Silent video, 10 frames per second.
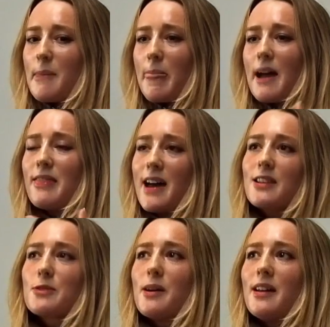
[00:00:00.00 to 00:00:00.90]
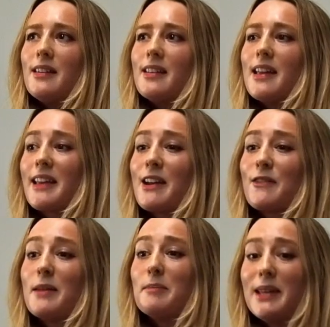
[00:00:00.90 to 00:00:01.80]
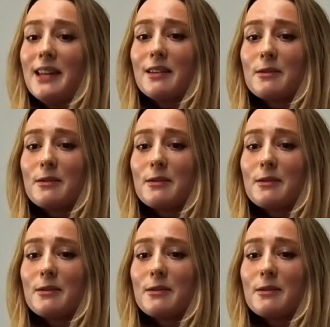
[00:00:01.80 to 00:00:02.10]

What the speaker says: And that's when it kind of hit me